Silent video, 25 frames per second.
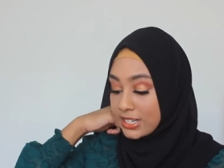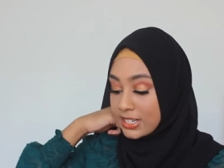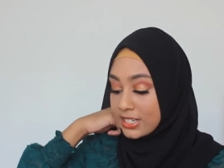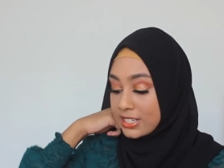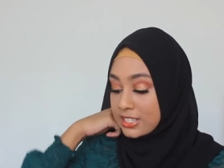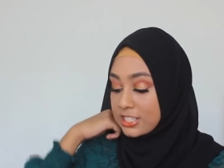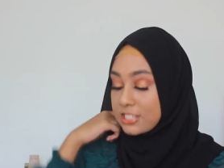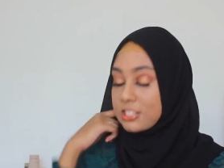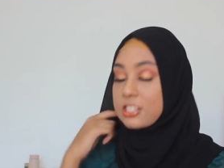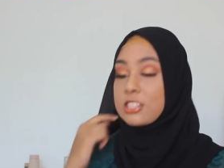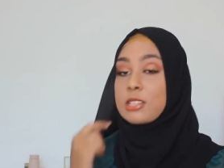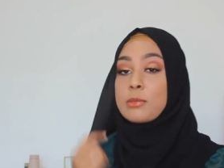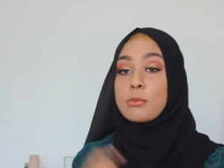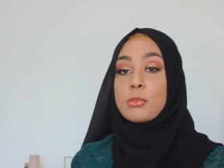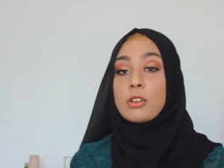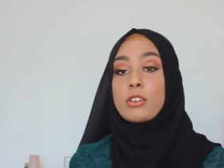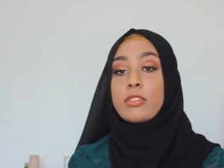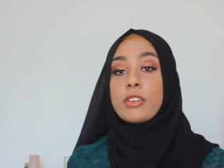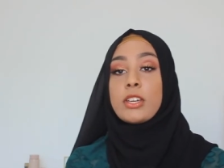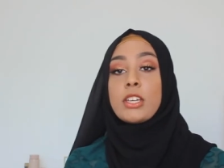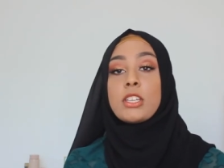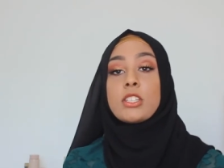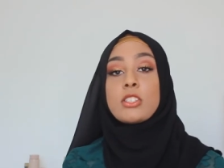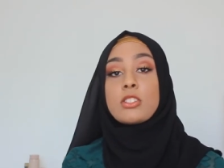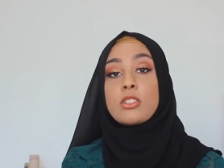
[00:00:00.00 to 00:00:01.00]
is the
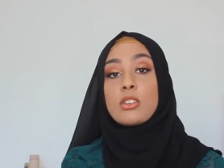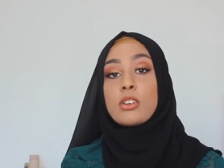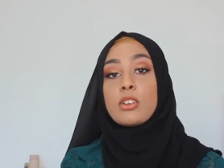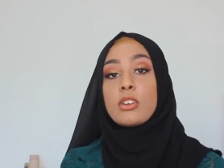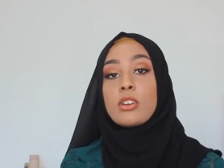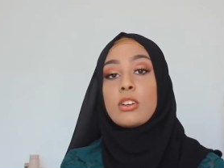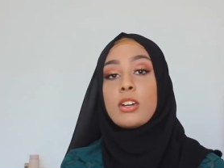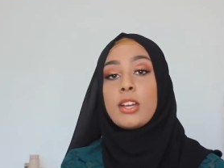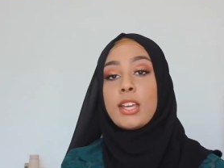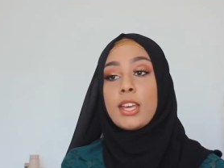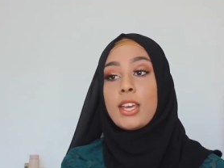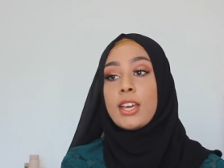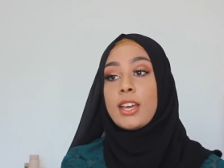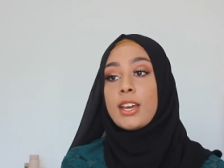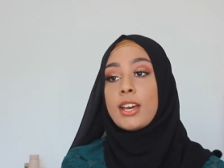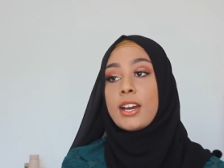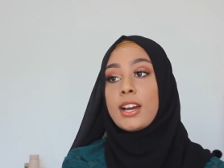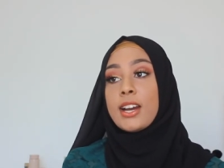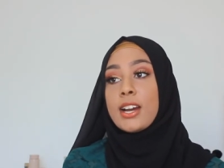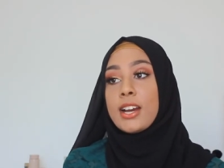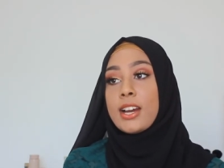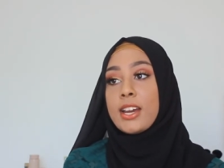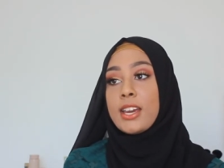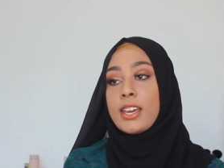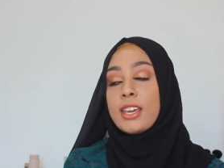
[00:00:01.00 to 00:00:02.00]
Morphe store.
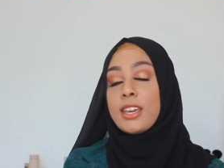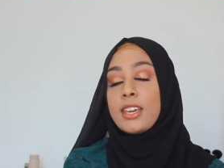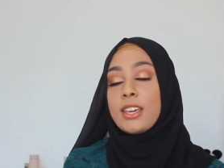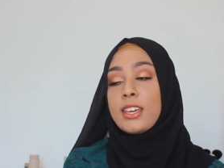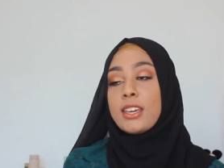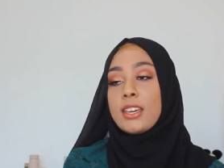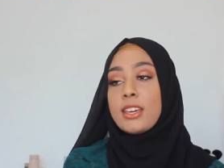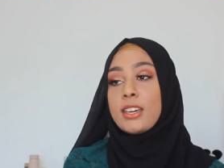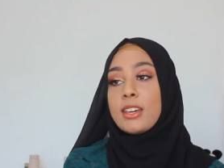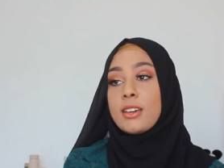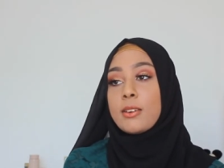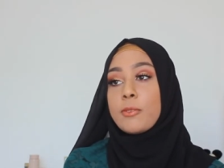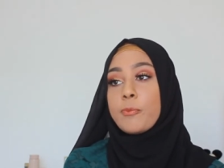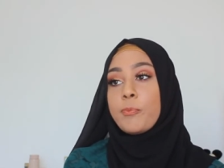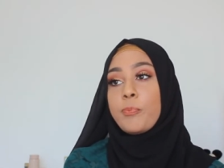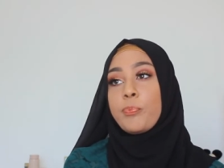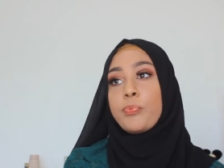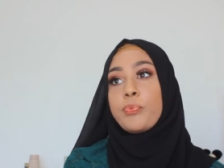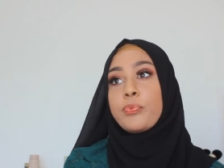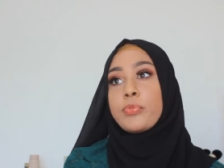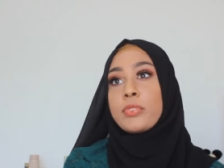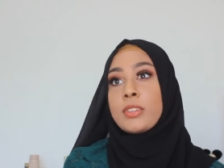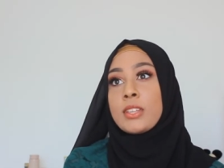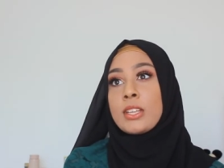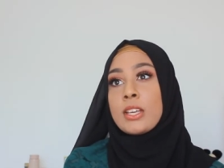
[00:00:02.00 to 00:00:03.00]
I
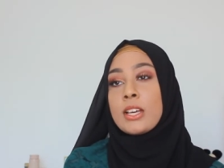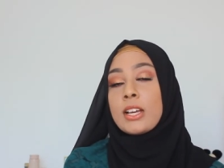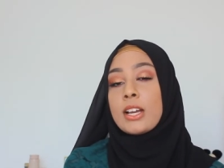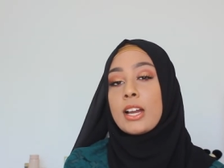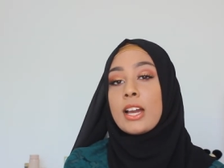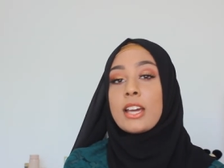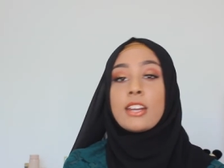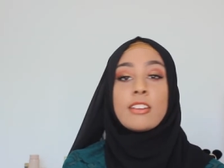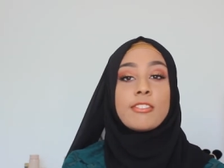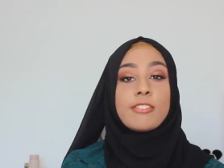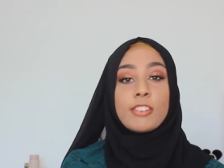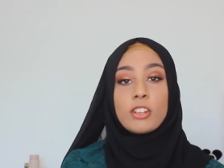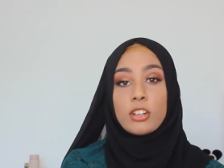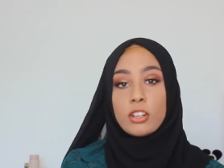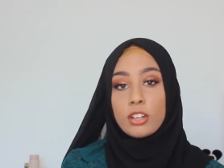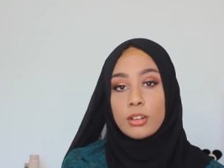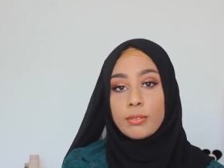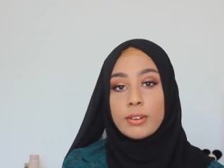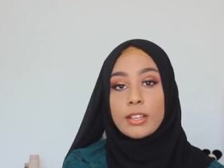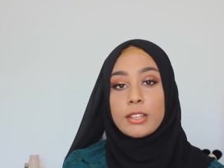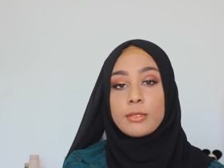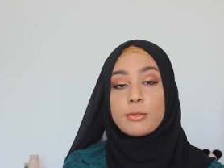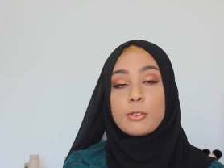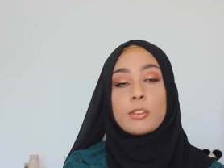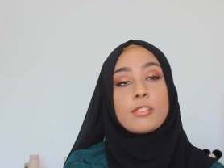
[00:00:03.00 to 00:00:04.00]
kind of forgot
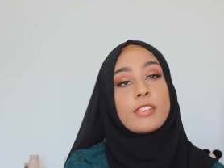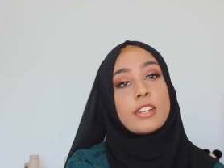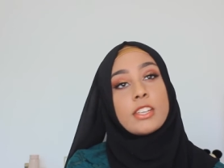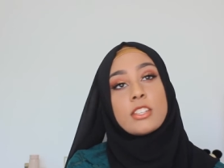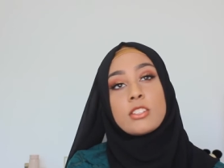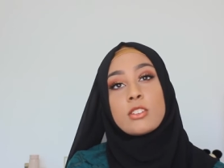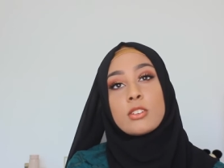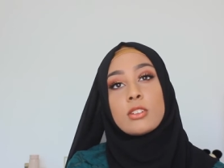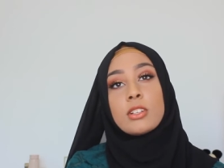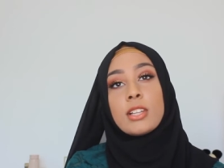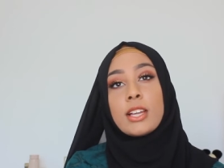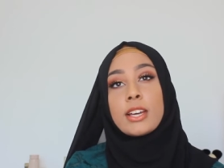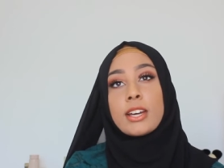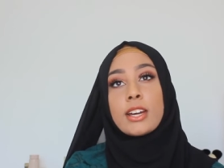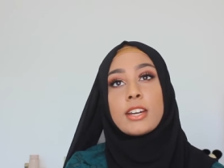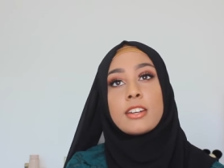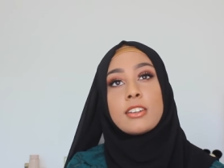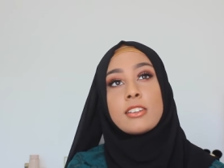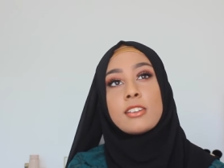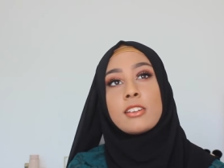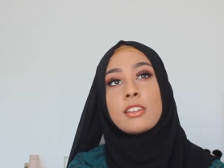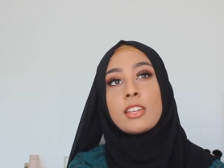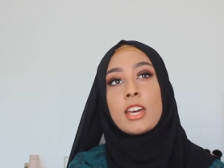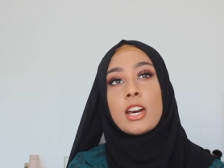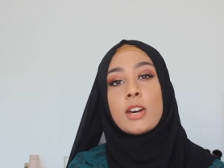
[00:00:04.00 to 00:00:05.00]
about the Morphe store. Like I
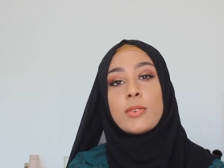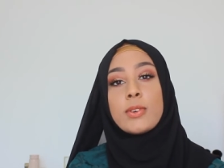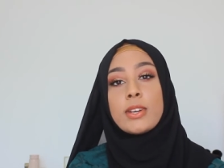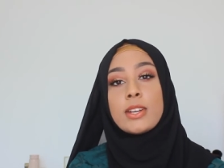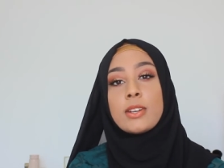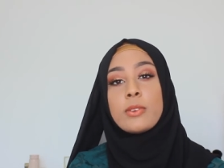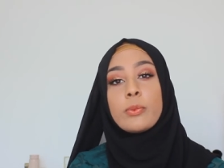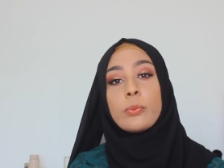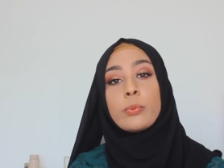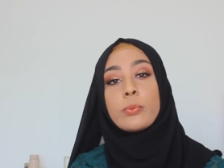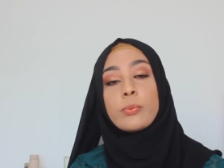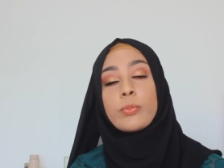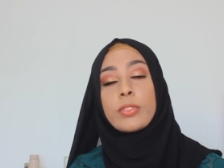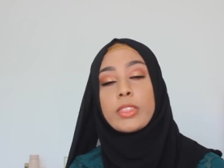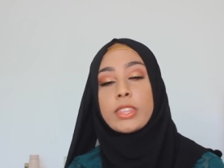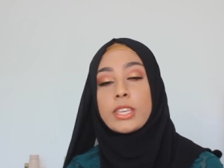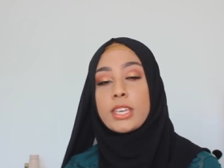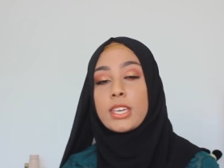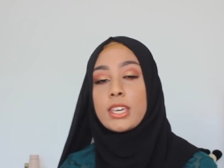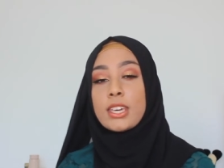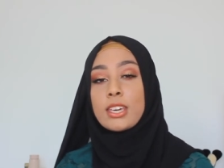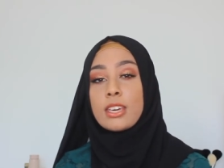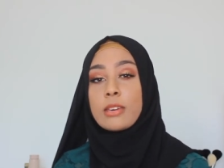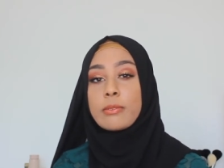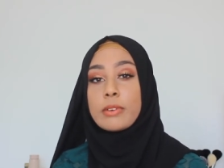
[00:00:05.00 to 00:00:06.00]
didn't go in
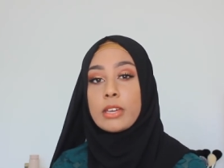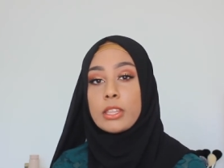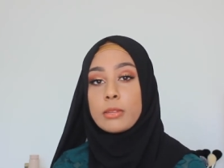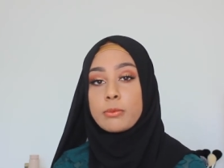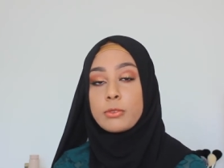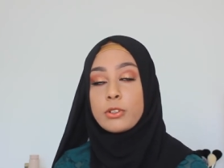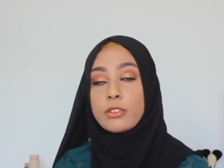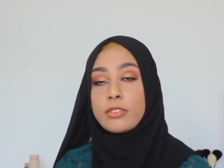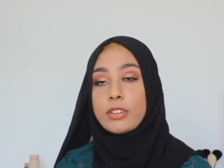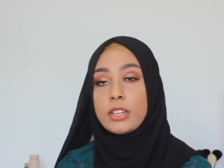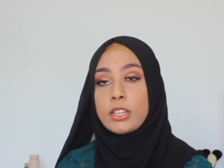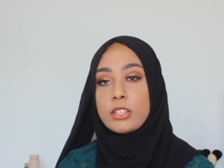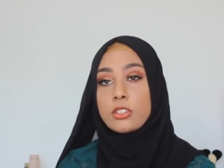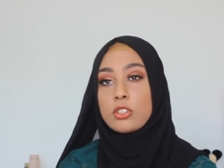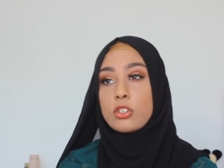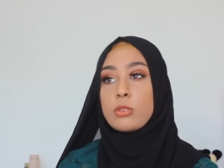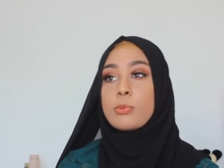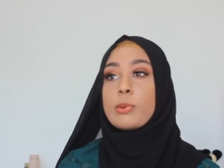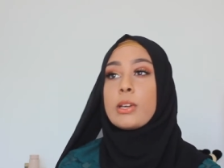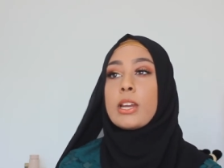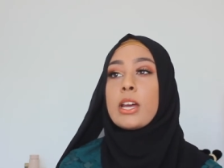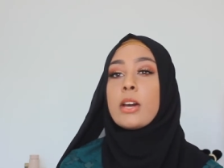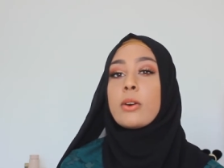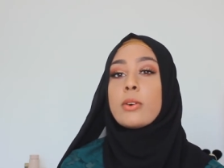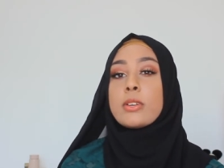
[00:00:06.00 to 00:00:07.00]
thinking about the Morphe store,
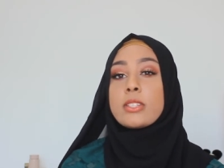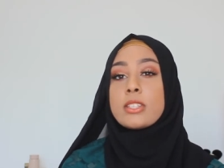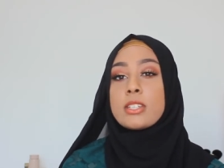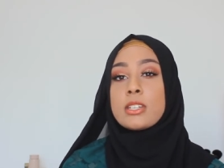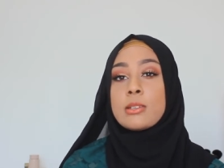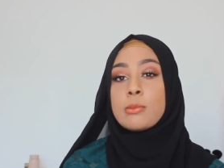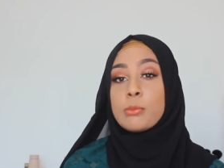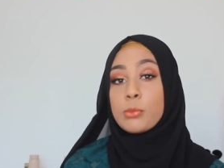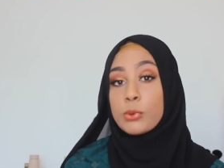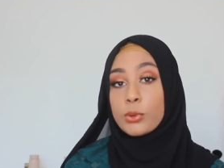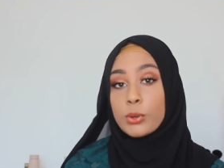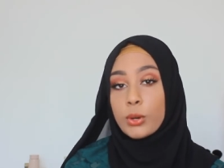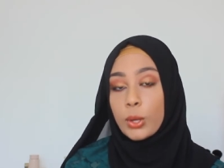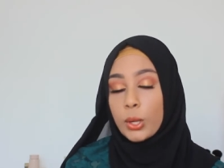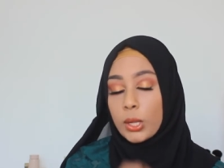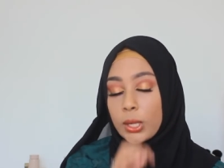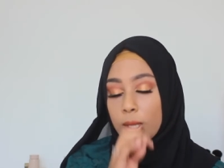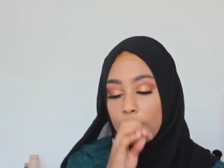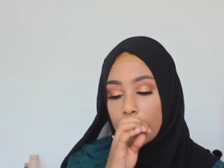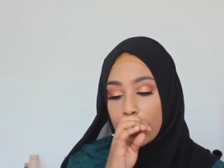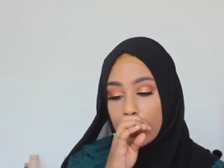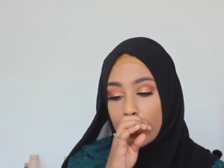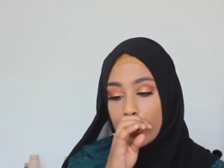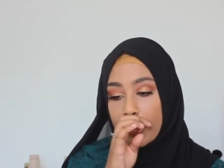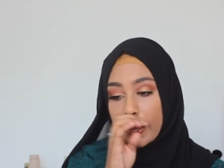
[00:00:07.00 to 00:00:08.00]
but I was in a mall
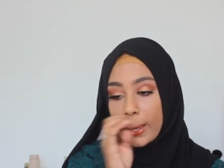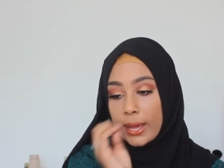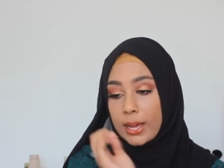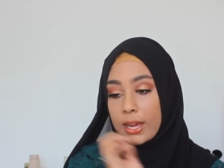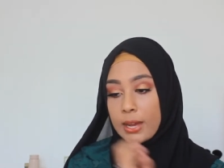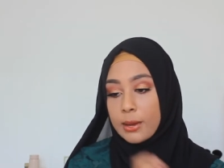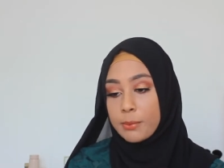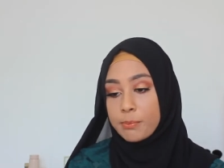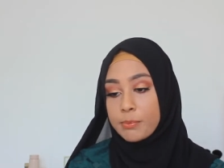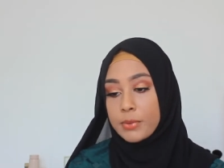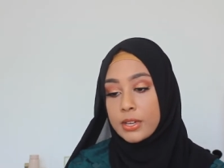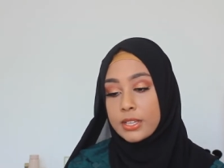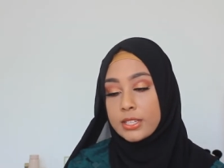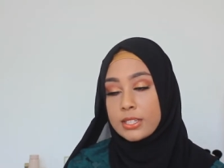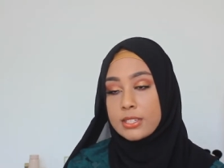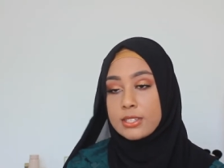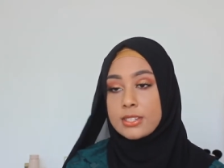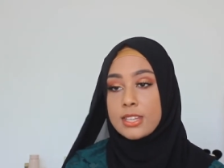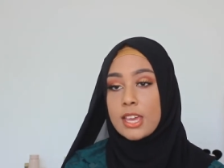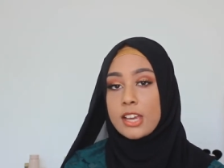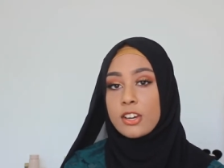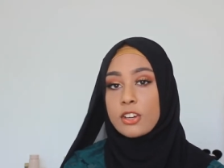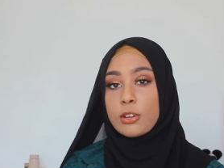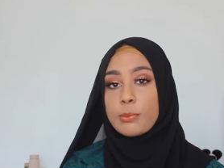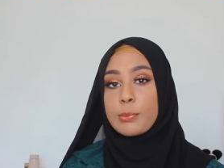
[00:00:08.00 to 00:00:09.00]
um, in
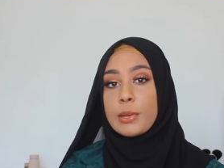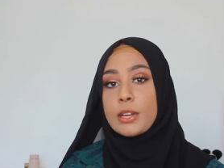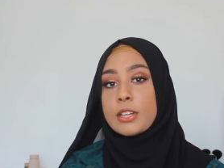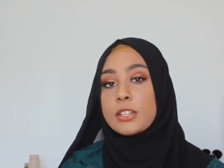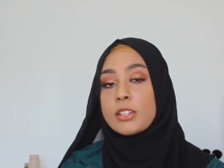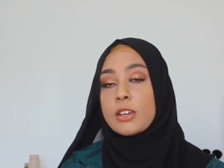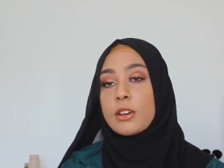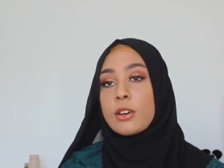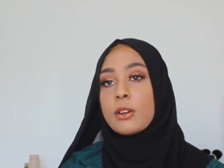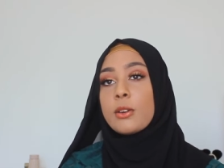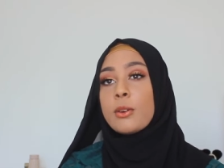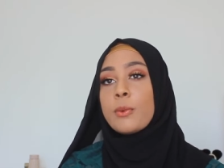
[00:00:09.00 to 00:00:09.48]
Sacramento,